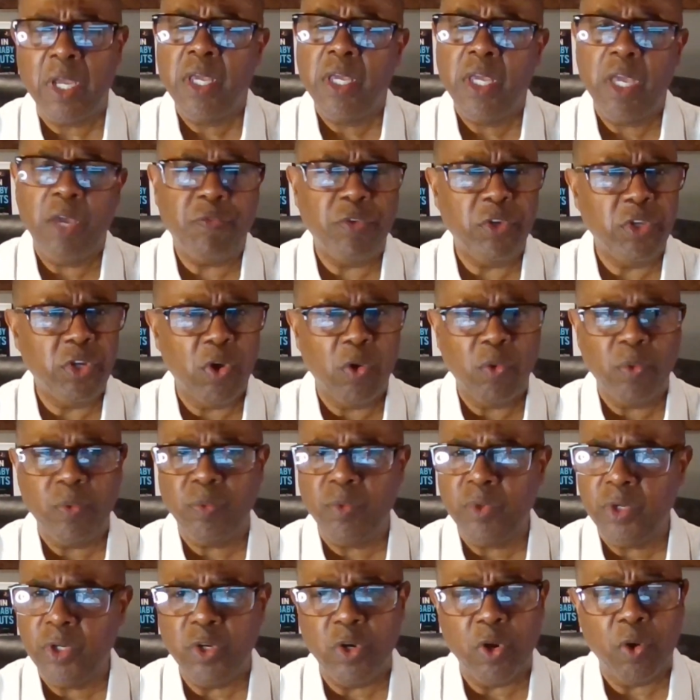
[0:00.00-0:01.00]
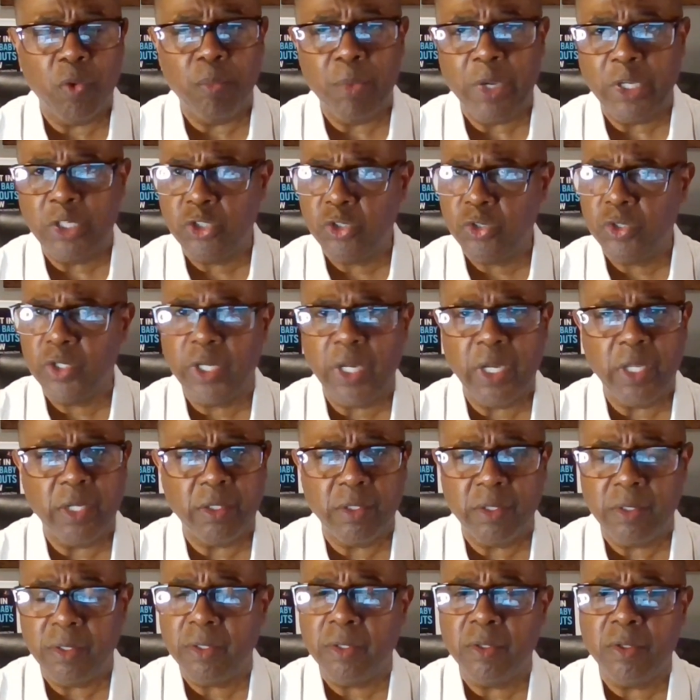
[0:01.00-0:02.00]
If you don't, make sure you
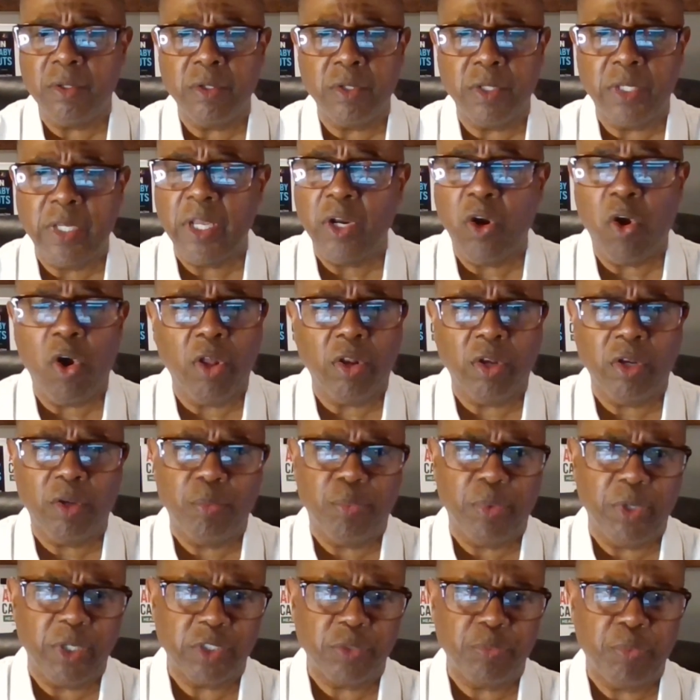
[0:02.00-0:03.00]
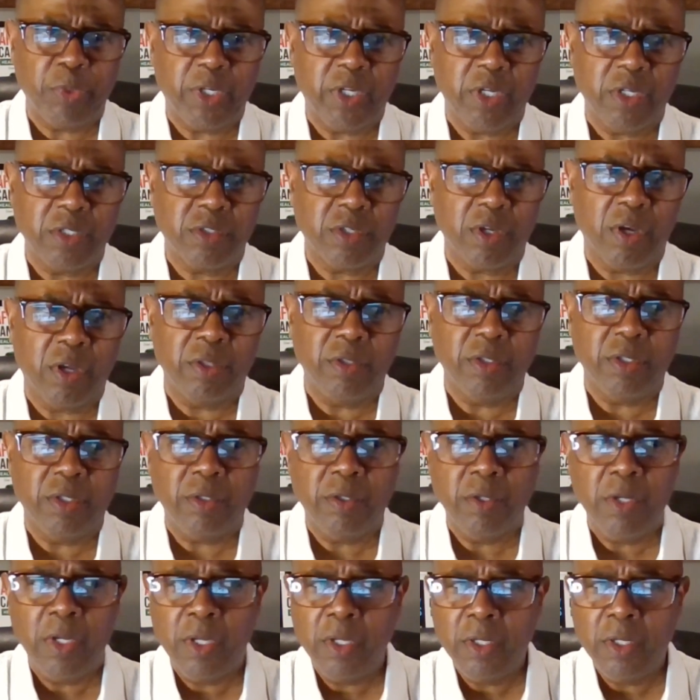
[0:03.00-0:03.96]
get all the books, because on the